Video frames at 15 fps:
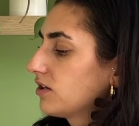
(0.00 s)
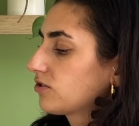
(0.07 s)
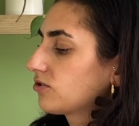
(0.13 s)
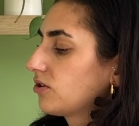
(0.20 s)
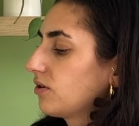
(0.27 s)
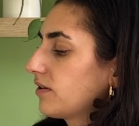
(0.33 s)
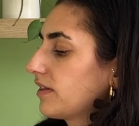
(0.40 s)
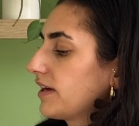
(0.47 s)

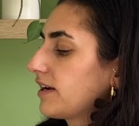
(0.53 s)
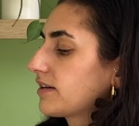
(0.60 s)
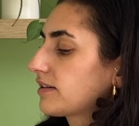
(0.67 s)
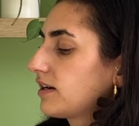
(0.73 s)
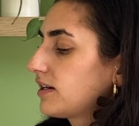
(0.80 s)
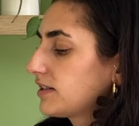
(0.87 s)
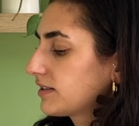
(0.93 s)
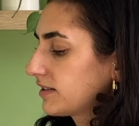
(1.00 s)
So they are
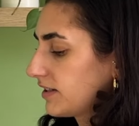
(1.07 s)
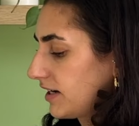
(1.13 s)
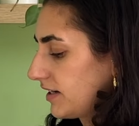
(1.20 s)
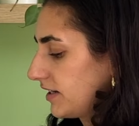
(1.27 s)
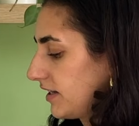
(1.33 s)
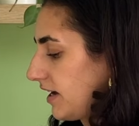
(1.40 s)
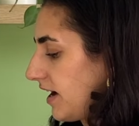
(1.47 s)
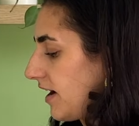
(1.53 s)
not
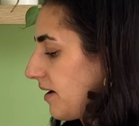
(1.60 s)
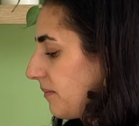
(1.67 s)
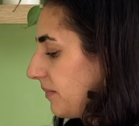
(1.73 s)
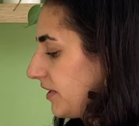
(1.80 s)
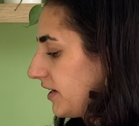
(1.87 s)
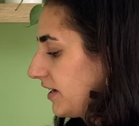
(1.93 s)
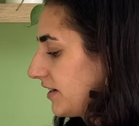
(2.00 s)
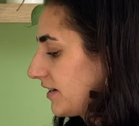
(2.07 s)
done yet,
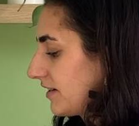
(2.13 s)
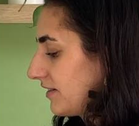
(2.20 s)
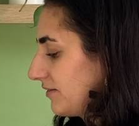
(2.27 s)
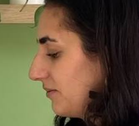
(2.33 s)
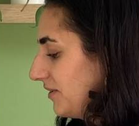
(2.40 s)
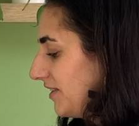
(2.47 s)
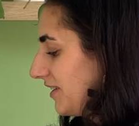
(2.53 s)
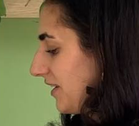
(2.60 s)
but here is
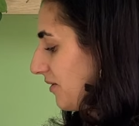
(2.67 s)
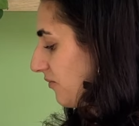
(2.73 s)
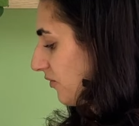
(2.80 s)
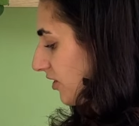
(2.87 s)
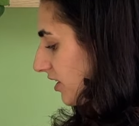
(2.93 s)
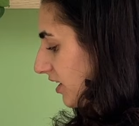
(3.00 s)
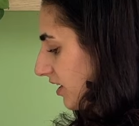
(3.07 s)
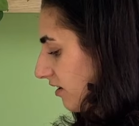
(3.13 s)
what I'm
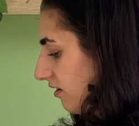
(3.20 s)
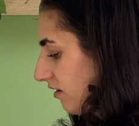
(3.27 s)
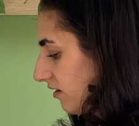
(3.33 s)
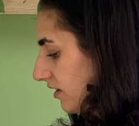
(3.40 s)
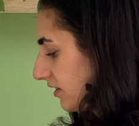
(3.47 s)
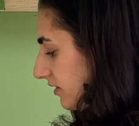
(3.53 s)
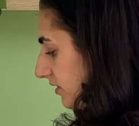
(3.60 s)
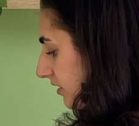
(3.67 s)
working
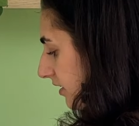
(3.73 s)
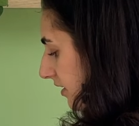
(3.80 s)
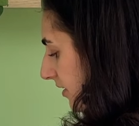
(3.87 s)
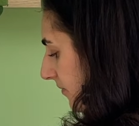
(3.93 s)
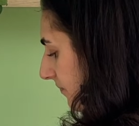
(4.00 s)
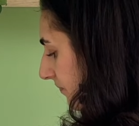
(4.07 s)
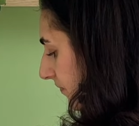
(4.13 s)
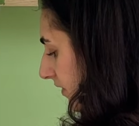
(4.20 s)

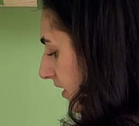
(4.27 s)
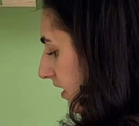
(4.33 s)
on.